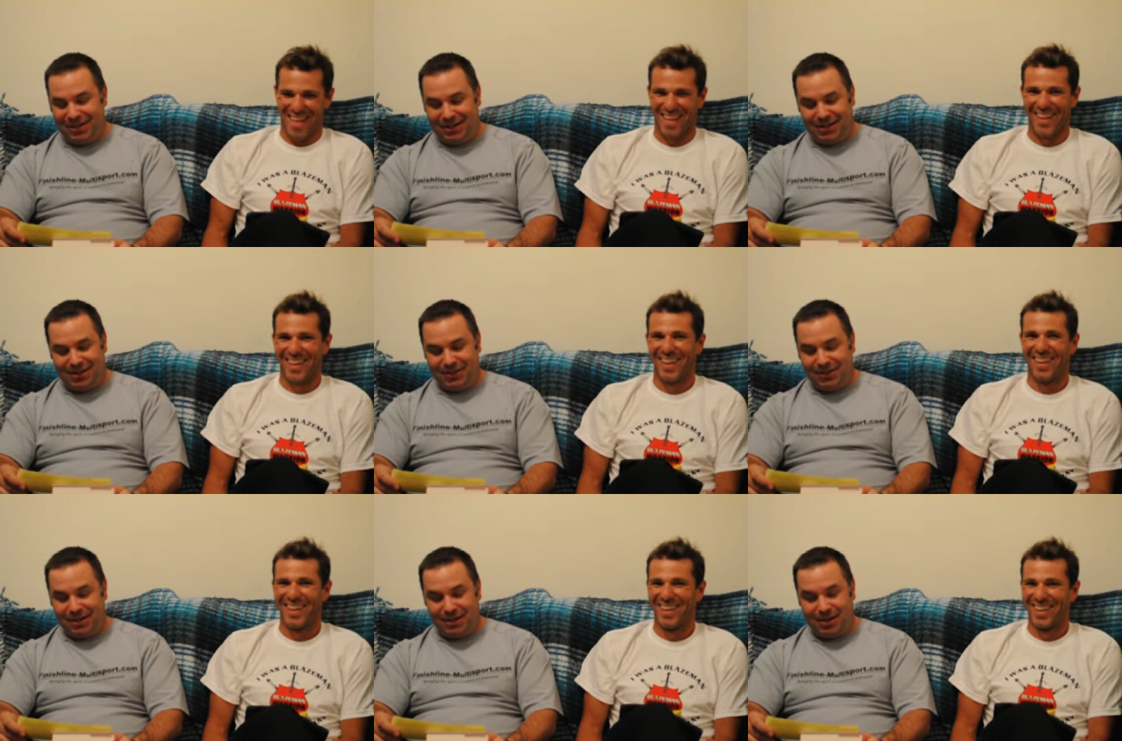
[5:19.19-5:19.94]
Speaker 1: I
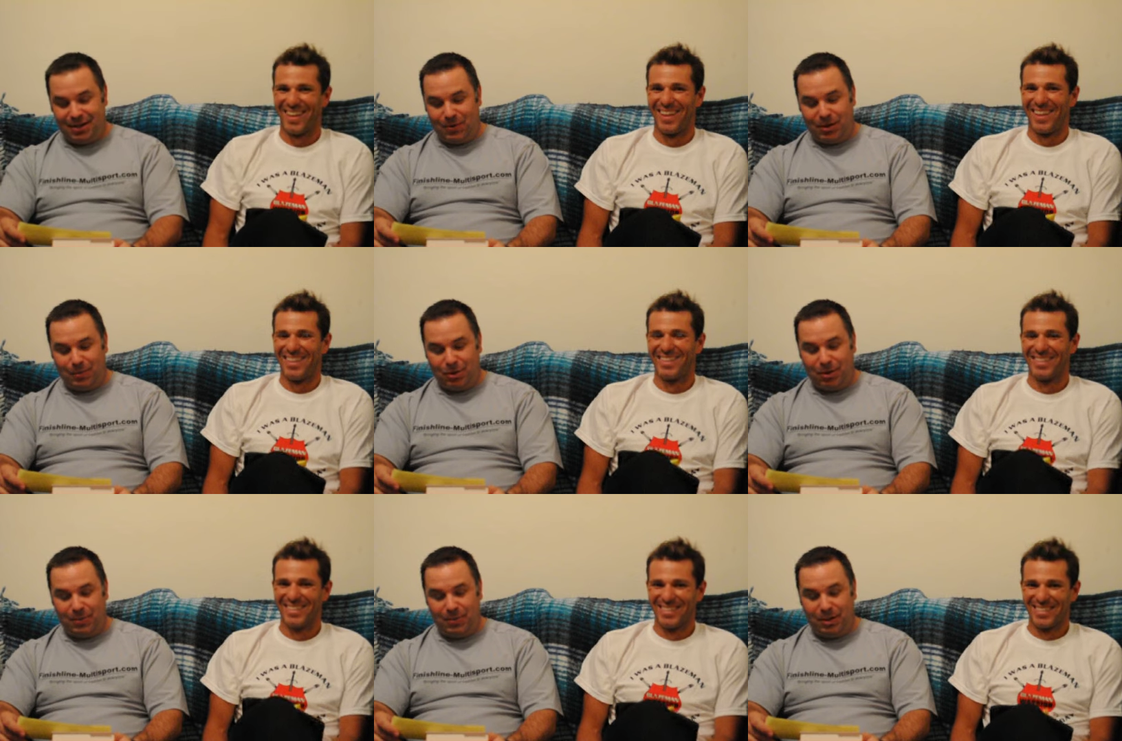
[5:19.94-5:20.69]
know. You can't win them
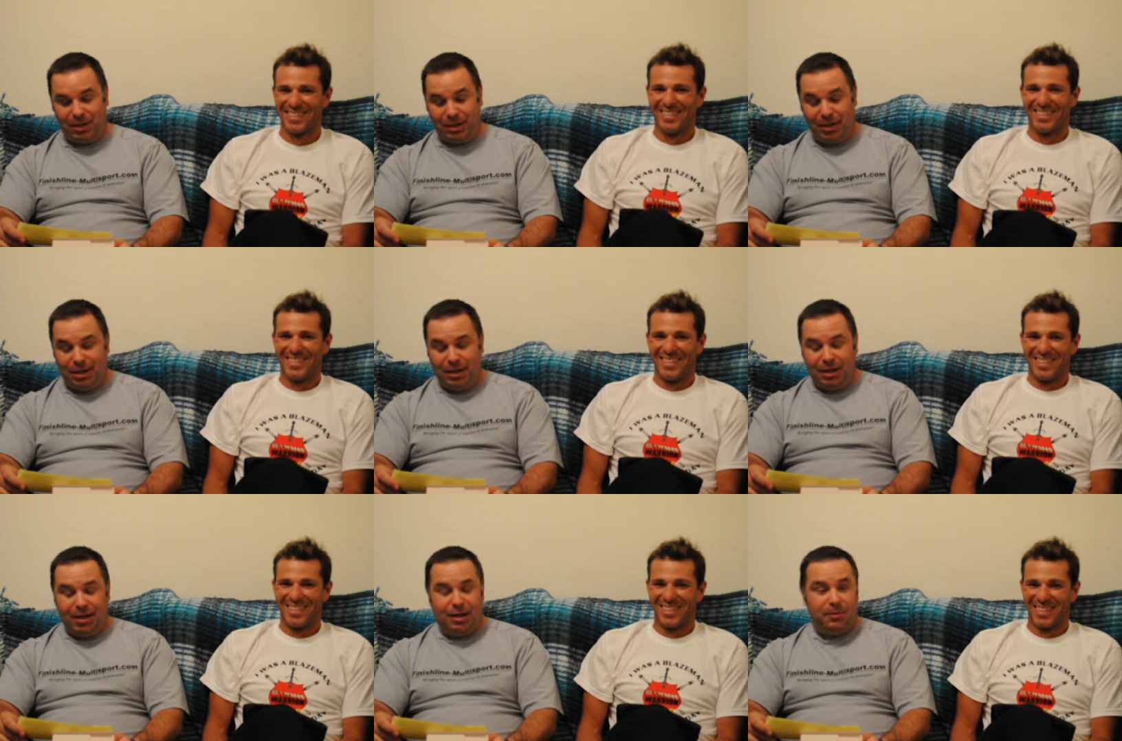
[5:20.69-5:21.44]
all, but
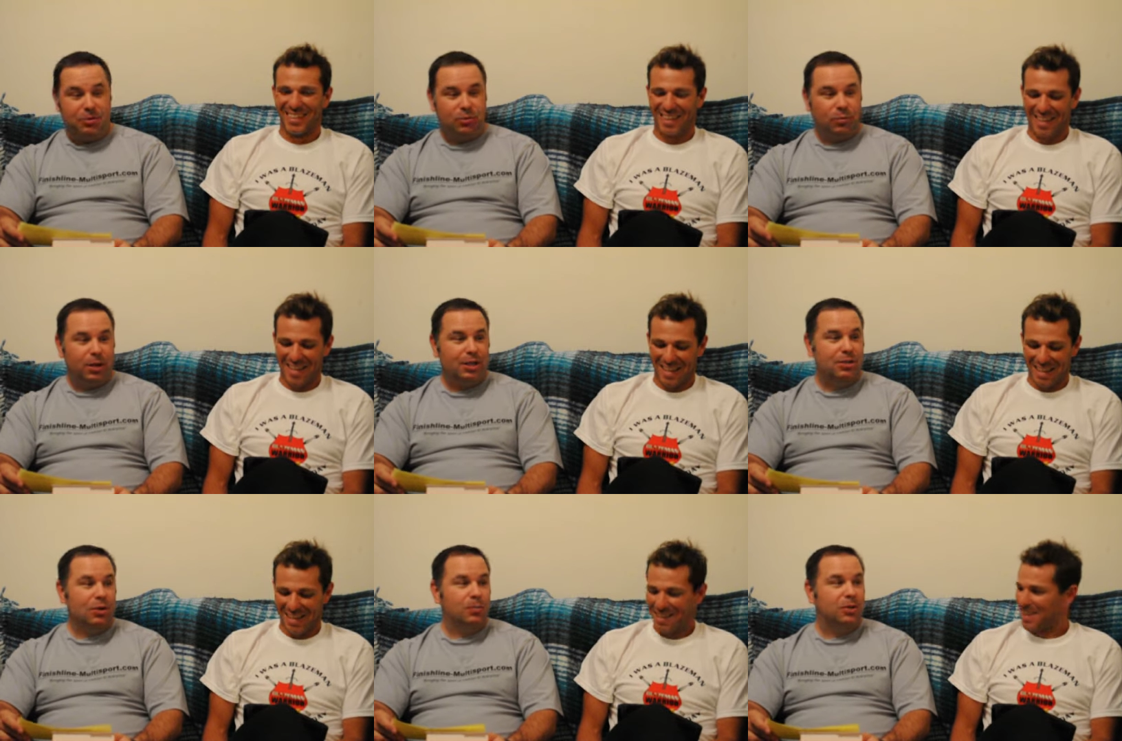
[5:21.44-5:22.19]

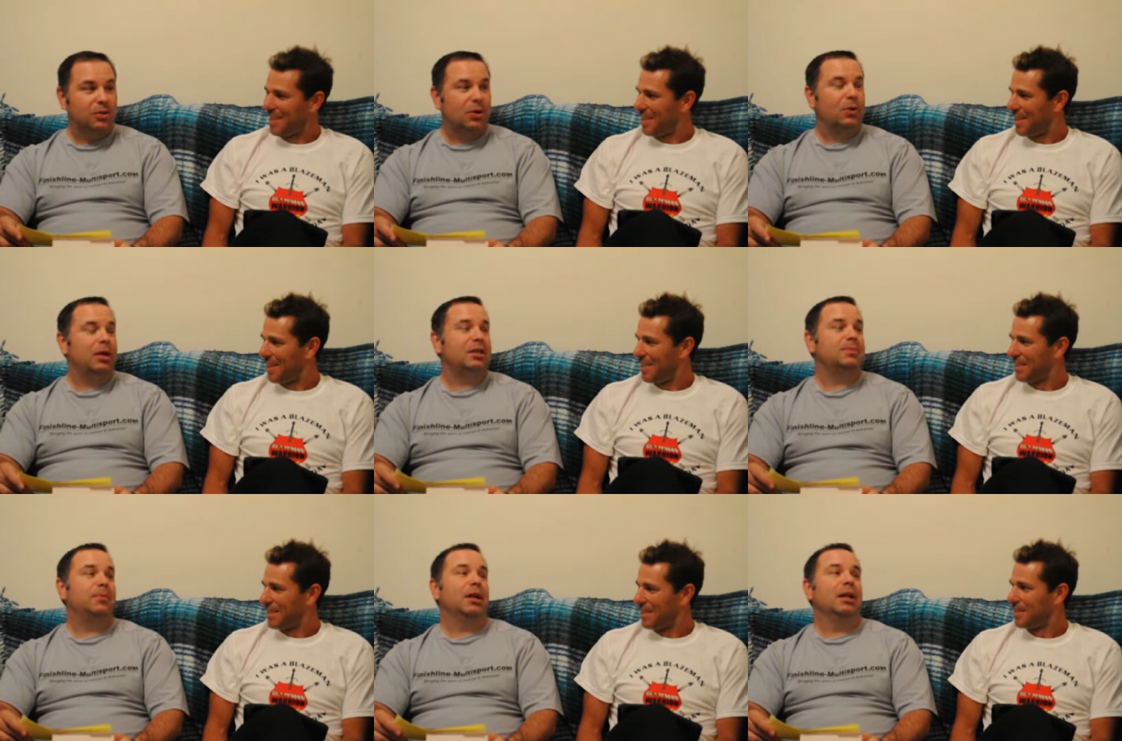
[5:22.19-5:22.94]
Lorenzo uh, Bozone
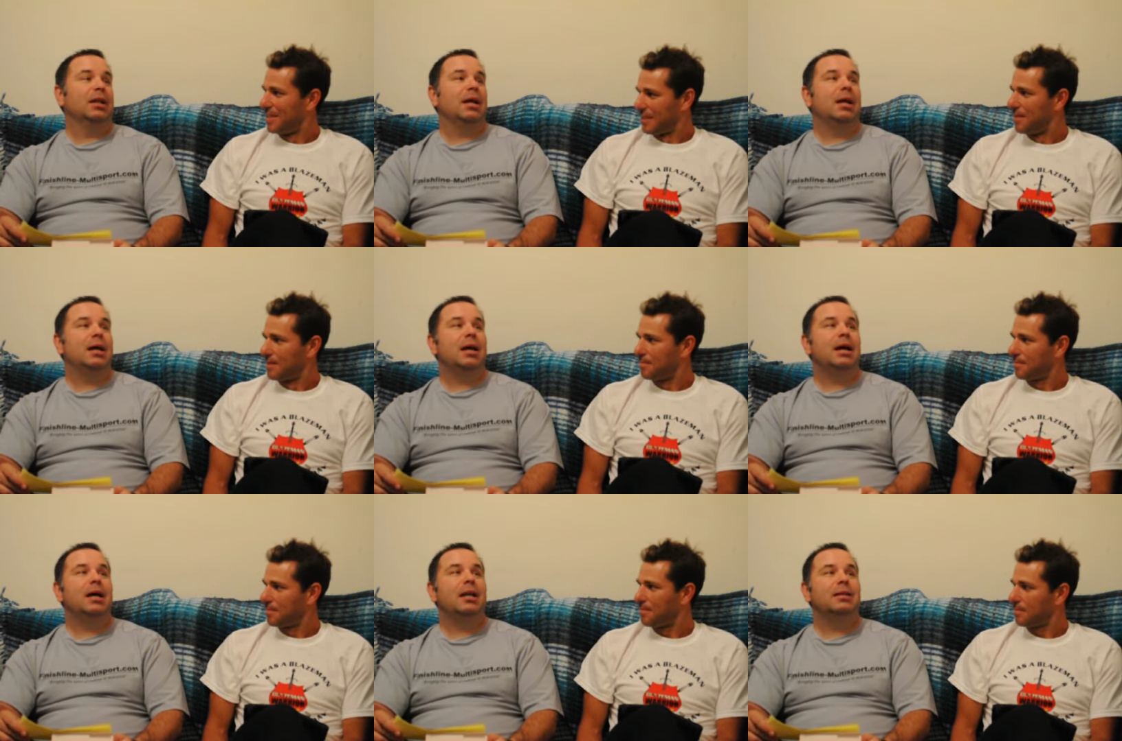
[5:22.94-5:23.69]
spent a
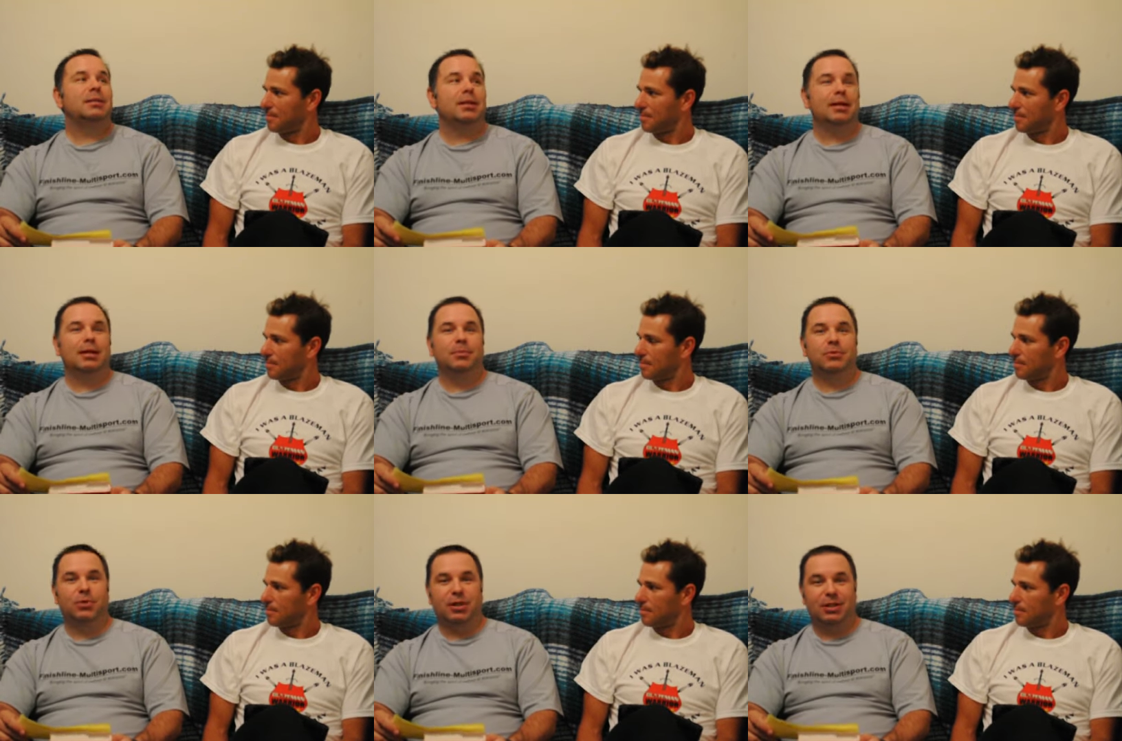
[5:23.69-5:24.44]
lot of
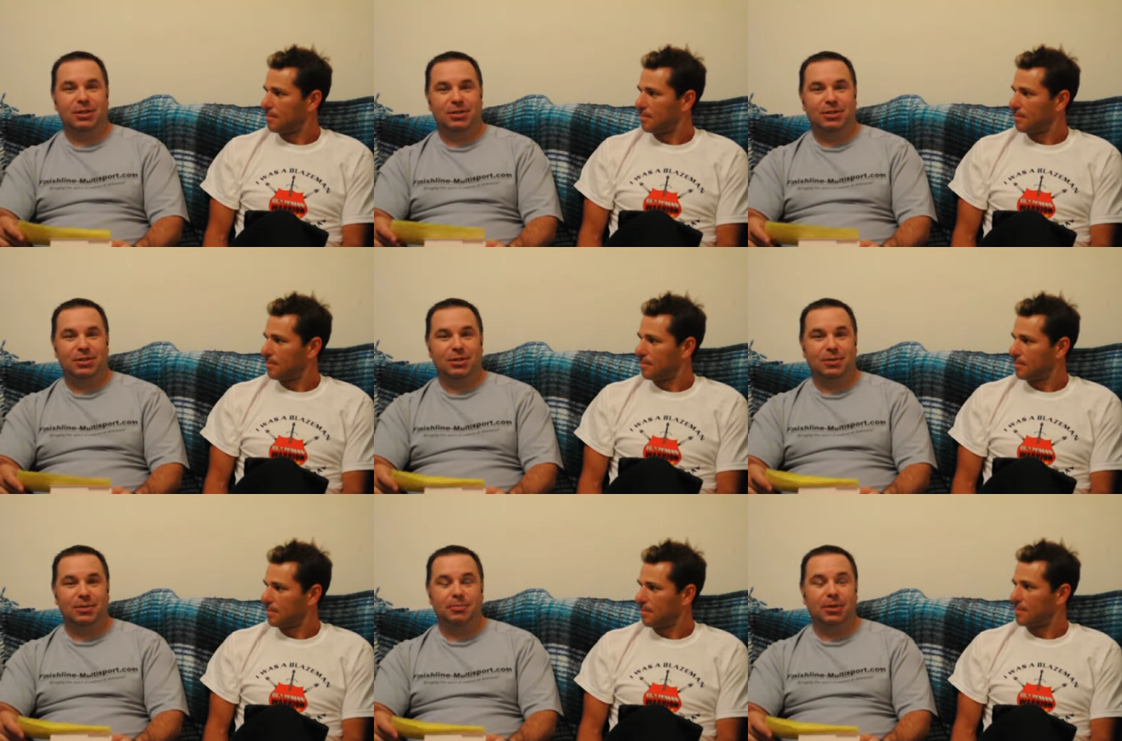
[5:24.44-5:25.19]
time training this
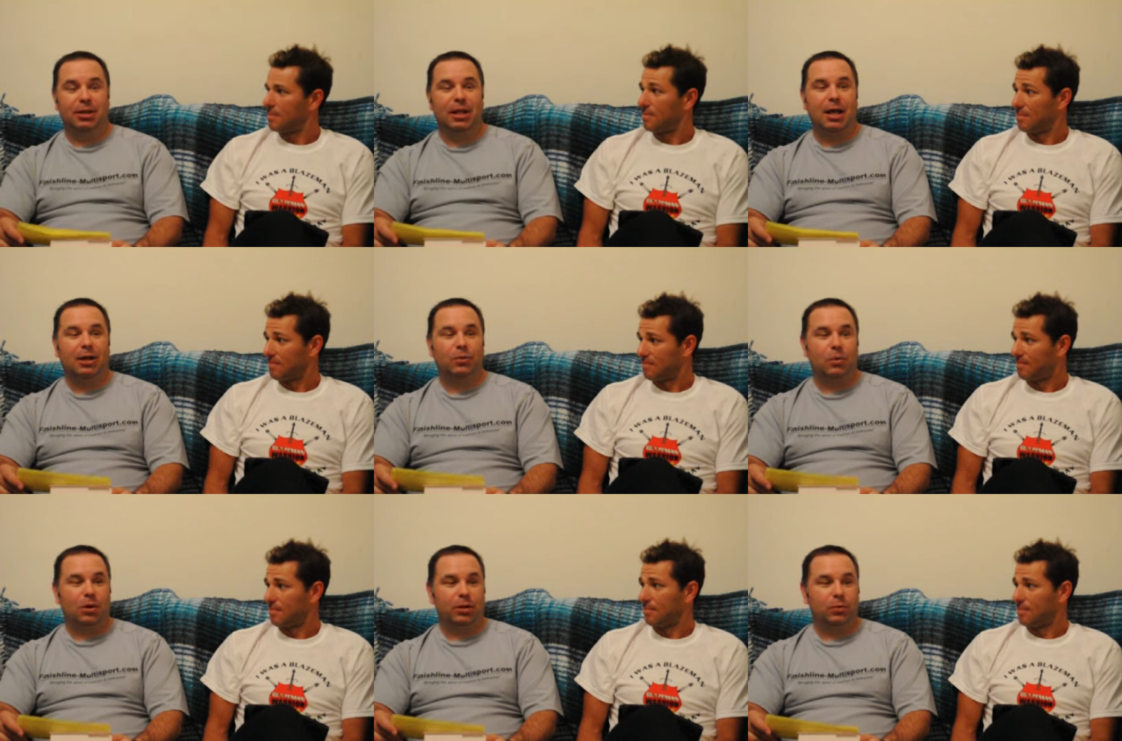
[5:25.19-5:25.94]
year. Did a lot
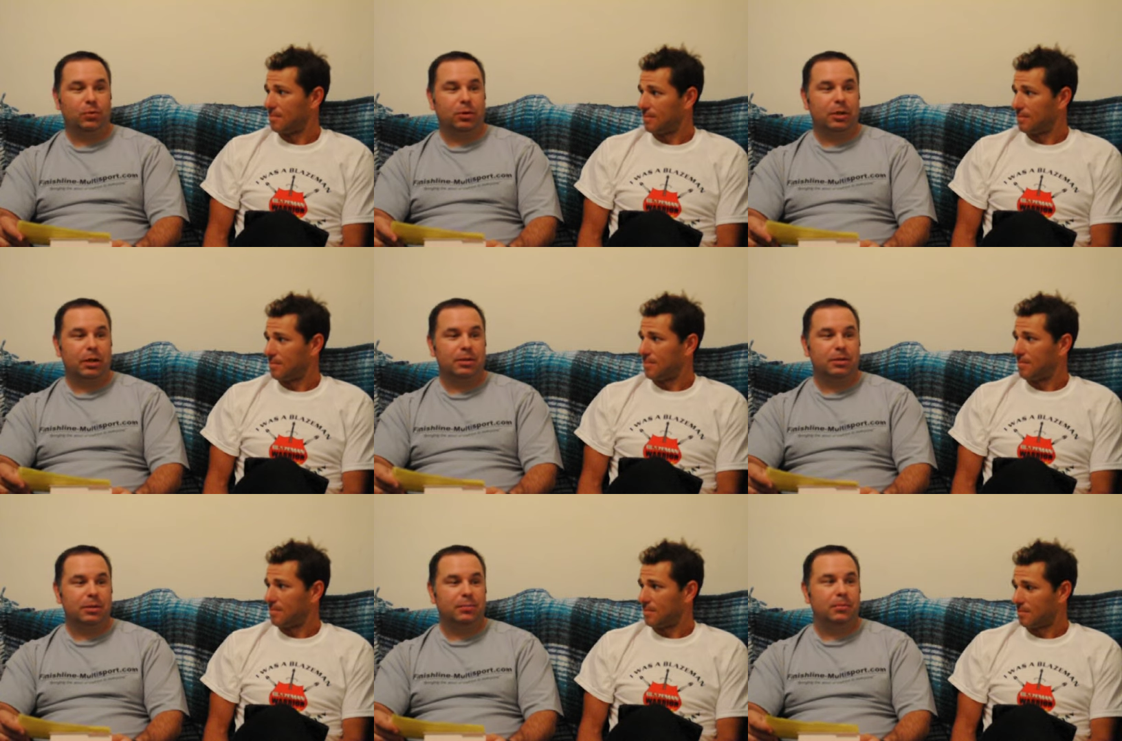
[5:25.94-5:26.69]
of quality
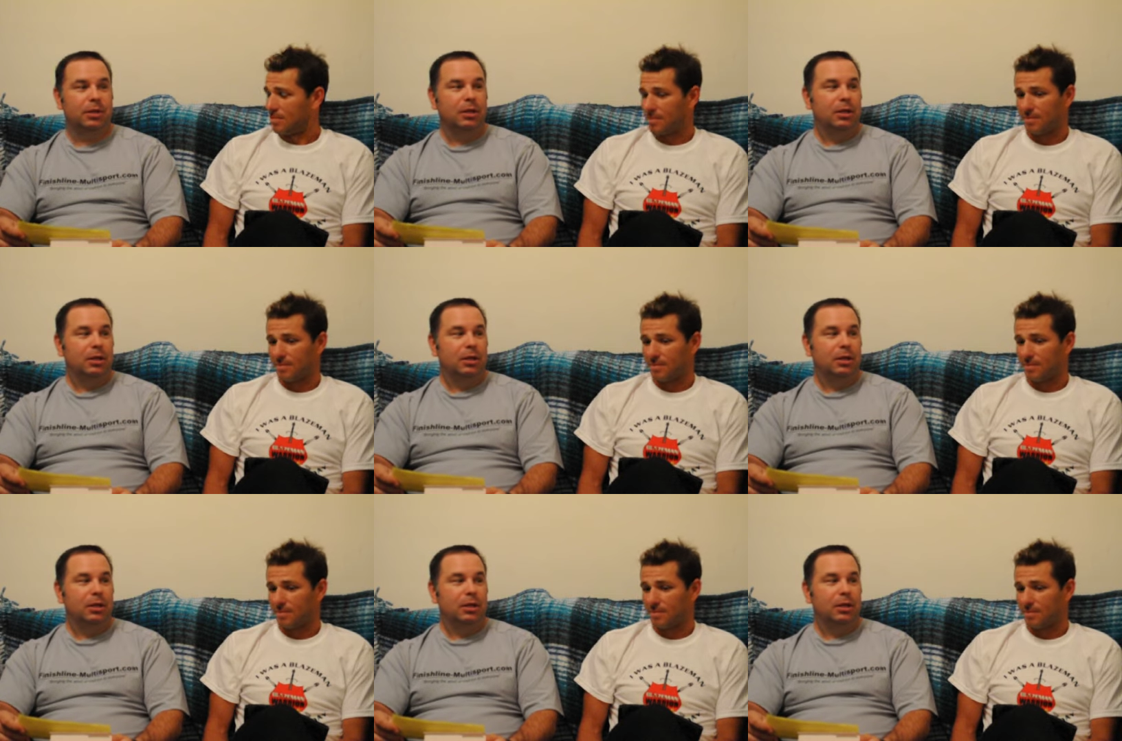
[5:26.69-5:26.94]
workouts in him.